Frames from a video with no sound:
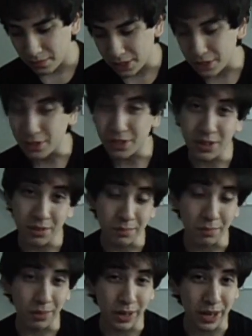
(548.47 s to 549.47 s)
You
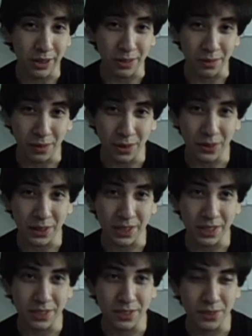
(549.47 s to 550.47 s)
couldn't bring out your phone in
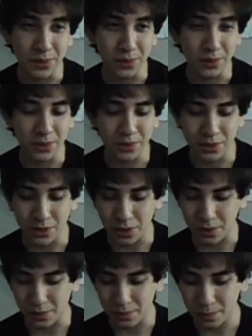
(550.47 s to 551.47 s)
school, so